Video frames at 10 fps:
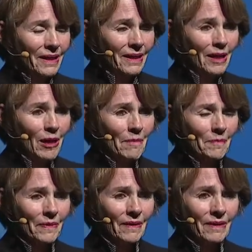
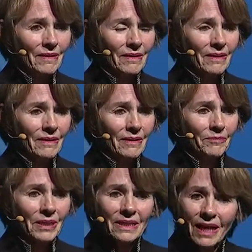
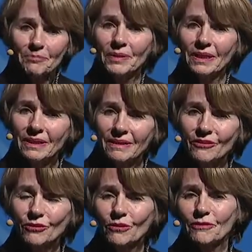But not being in
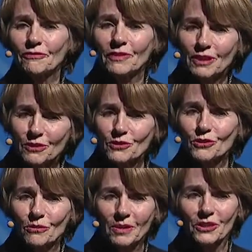your field
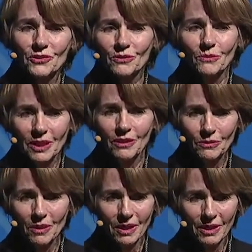so much the way
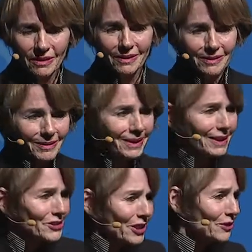you are, and
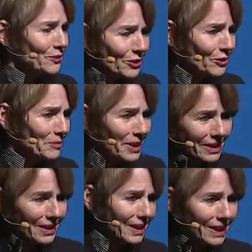actually I don't know, but I
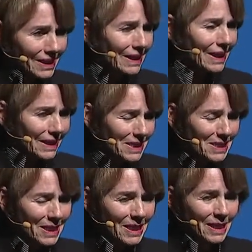can kind of
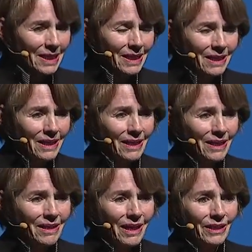guess,
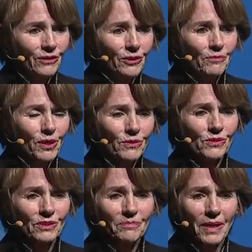I learned
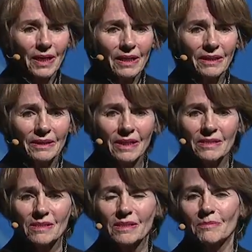most of my
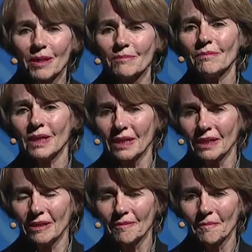lessons about
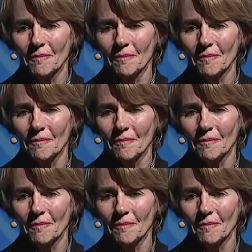money